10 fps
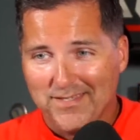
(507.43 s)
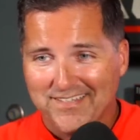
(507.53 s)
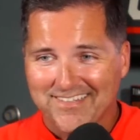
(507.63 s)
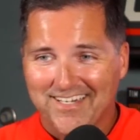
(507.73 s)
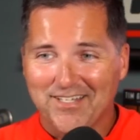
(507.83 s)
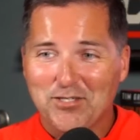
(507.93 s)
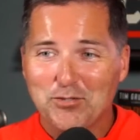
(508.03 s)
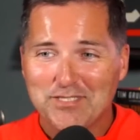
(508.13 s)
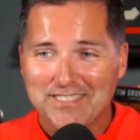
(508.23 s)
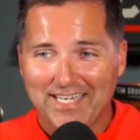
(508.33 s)
Not a huge
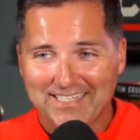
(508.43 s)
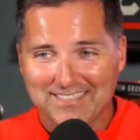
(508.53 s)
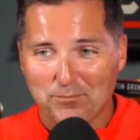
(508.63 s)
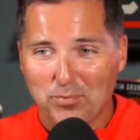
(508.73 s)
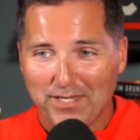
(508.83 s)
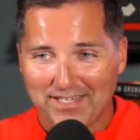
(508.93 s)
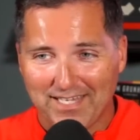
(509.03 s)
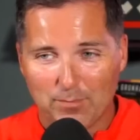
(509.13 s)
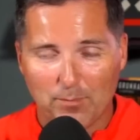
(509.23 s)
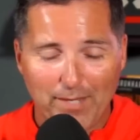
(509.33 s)
stake. he didn't play a
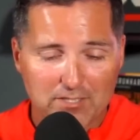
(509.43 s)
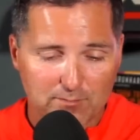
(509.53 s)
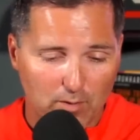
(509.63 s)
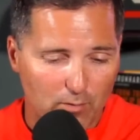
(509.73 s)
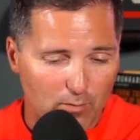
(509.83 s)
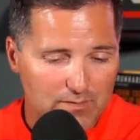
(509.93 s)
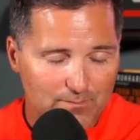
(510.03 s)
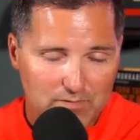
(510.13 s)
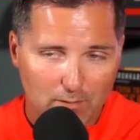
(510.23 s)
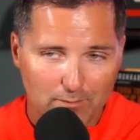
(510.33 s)
lot, but Patrick Mahomes
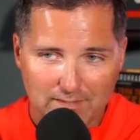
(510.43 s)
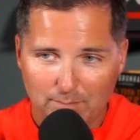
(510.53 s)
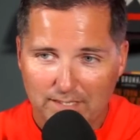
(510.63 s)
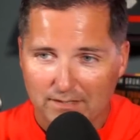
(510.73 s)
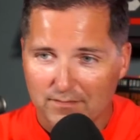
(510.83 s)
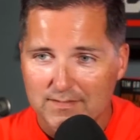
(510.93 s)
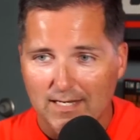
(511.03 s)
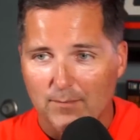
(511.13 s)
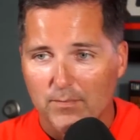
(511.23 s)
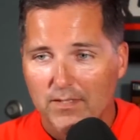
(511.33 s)
always going to be near the
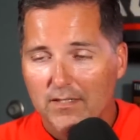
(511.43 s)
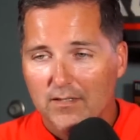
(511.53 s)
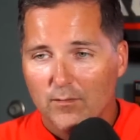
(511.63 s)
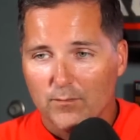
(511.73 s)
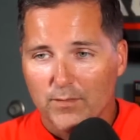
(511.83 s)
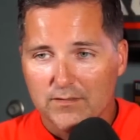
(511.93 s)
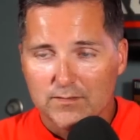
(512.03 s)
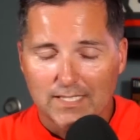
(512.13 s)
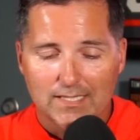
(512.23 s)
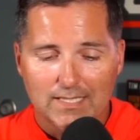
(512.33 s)
top when we do
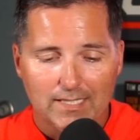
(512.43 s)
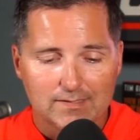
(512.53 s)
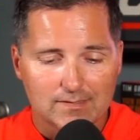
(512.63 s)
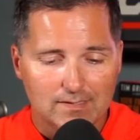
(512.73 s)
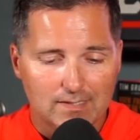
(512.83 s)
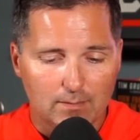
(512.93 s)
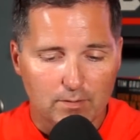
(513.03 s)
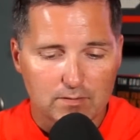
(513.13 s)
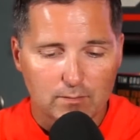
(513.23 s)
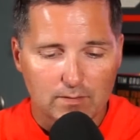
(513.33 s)
10 things. The number
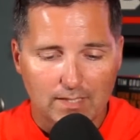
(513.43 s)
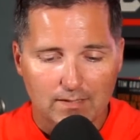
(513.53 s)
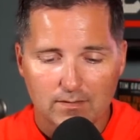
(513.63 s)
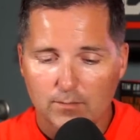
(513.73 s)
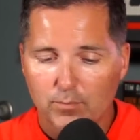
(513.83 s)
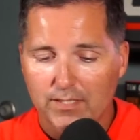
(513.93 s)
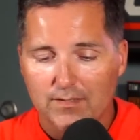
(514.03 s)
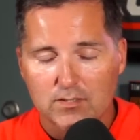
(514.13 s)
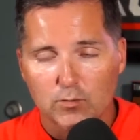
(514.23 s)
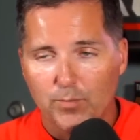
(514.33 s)
two thing completed the
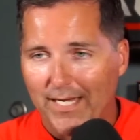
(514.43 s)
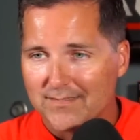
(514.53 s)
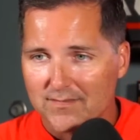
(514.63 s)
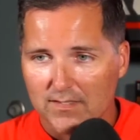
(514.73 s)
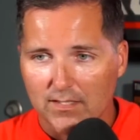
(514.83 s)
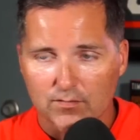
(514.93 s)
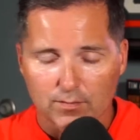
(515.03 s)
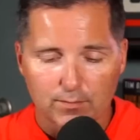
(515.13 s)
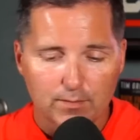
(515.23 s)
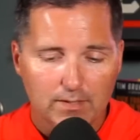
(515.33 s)
two passes that he
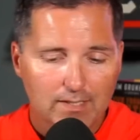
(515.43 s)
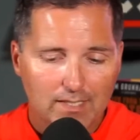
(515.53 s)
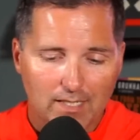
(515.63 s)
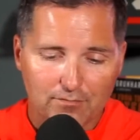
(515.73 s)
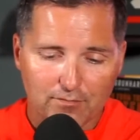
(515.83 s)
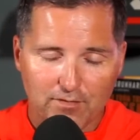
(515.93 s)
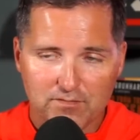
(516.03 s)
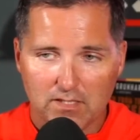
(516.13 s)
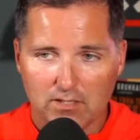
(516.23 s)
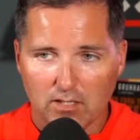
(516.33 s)
threw uh, for
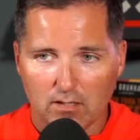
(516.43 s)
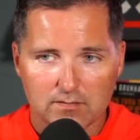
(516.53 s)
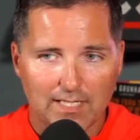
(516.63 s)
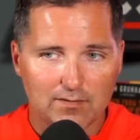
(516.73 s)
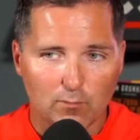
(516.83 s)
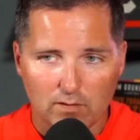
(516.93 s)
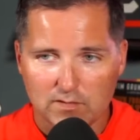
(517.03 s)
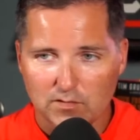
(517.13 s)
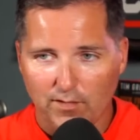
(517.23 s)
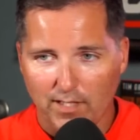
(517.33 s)
15 yards, had the one
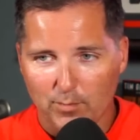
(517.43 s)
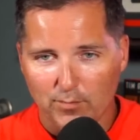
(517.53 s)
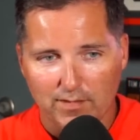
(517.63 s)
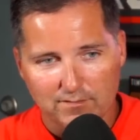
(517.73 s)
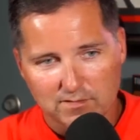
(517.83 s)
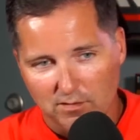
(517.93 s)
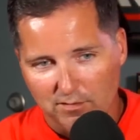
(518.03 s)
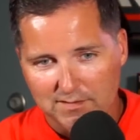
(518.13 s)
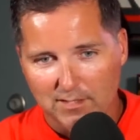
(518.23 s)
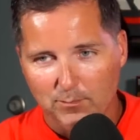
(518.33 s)
scramble that I've already
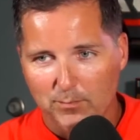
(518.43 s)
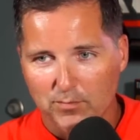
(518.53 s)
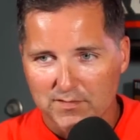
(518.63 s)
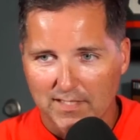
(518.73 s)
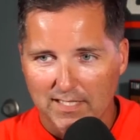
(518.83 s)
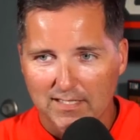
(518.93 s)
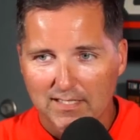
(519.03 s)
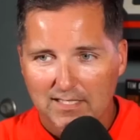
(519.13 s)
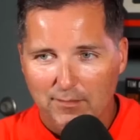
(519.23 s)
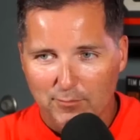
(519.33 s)
seen people say
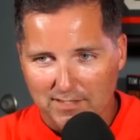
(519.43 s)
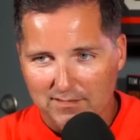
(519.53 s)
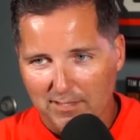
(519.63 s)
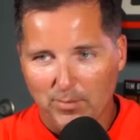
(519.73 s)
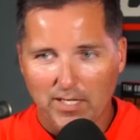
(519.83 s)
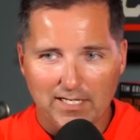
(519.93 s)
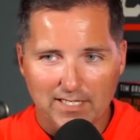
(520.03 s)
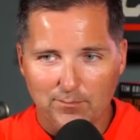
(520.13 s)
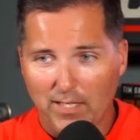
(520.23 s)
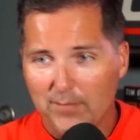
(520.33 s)
it was a clean pocket.
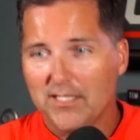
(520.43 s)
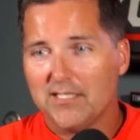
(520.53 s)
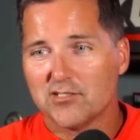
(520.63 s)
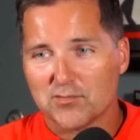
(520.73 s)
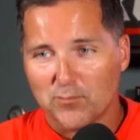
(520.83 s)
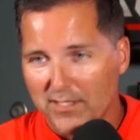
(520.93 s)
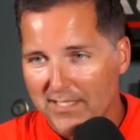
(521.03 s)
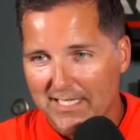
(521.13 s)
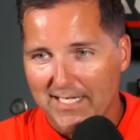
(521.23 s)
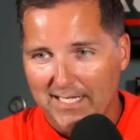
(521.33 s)
Maybe he just wanted to get